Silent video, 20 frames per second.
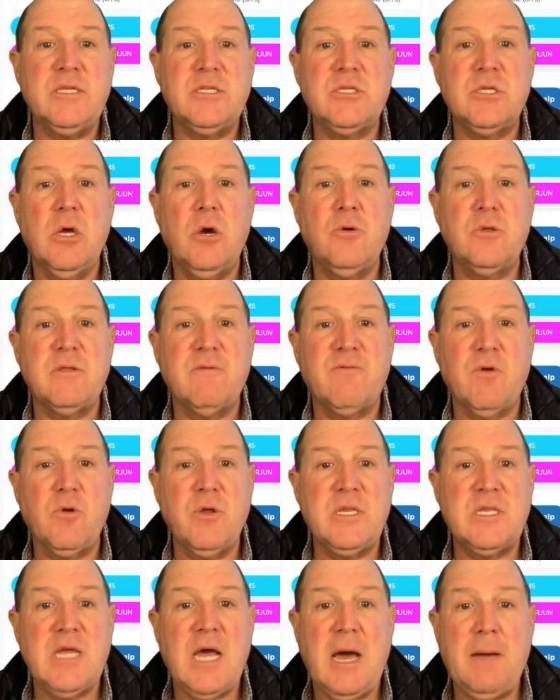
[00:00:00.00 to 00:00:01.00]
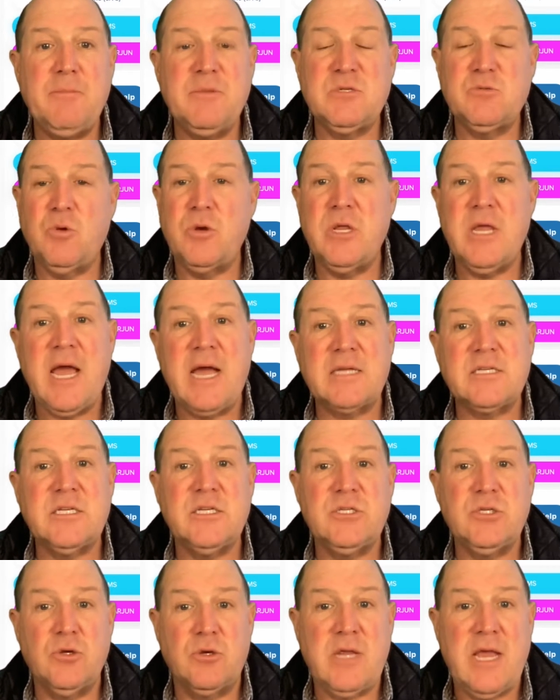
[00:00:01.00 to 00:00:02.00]
So at the very top is where you
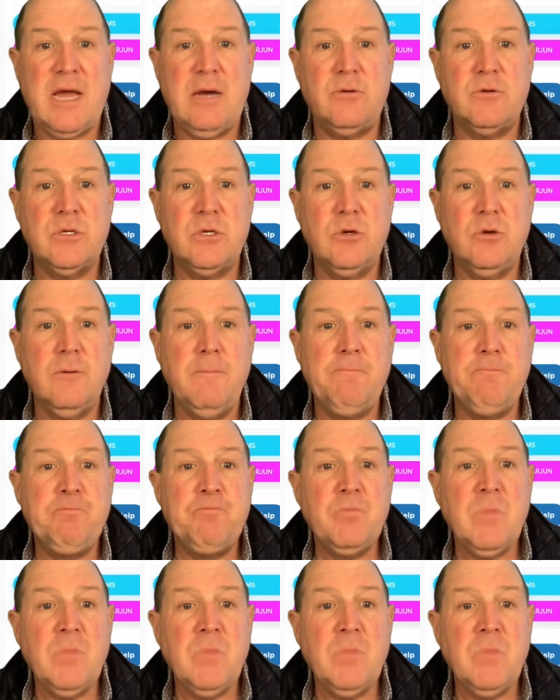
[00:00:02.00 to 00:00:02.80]
access your calendar.